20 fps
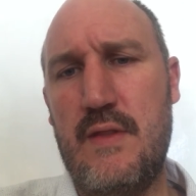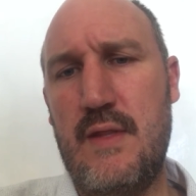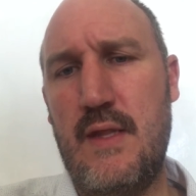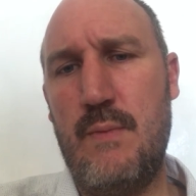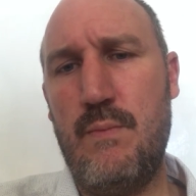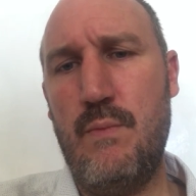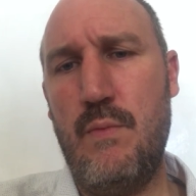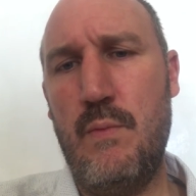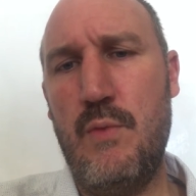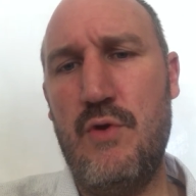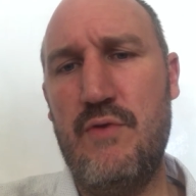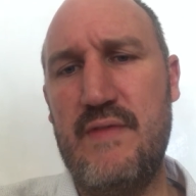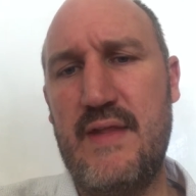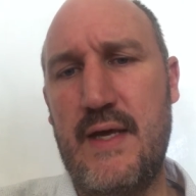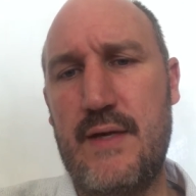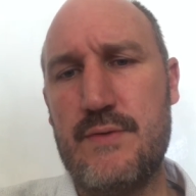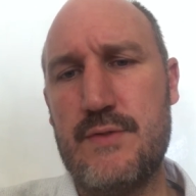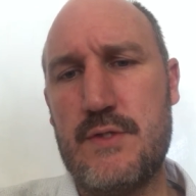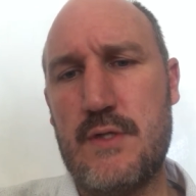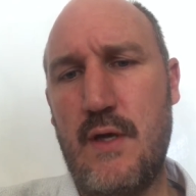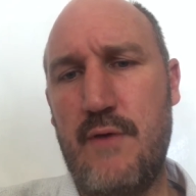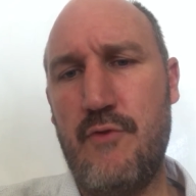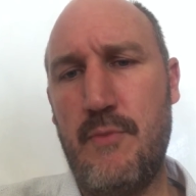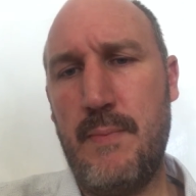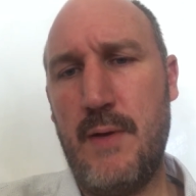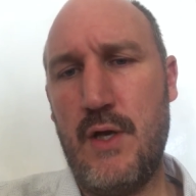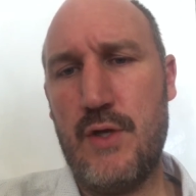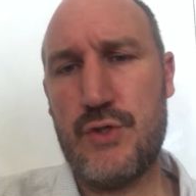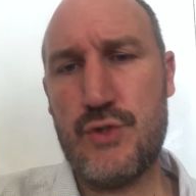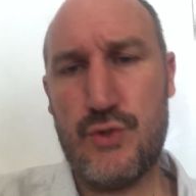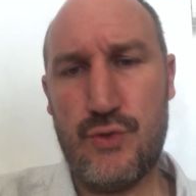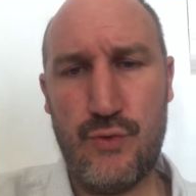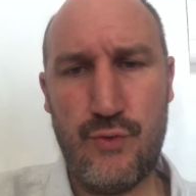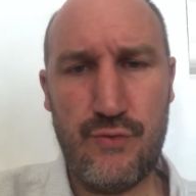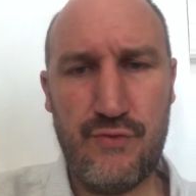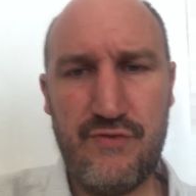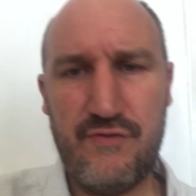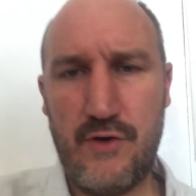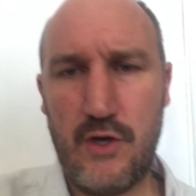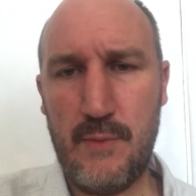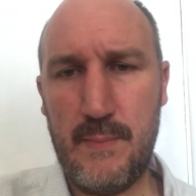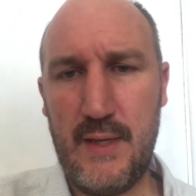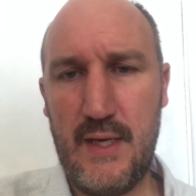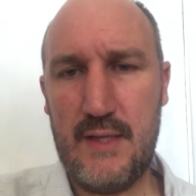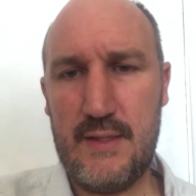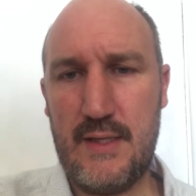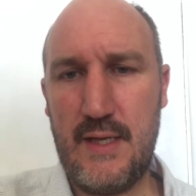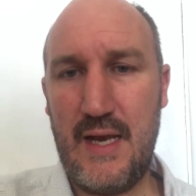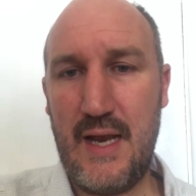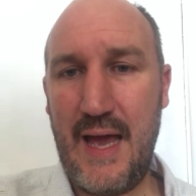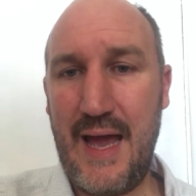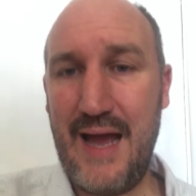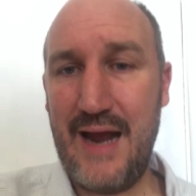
and then we move down to other pastoral farming and then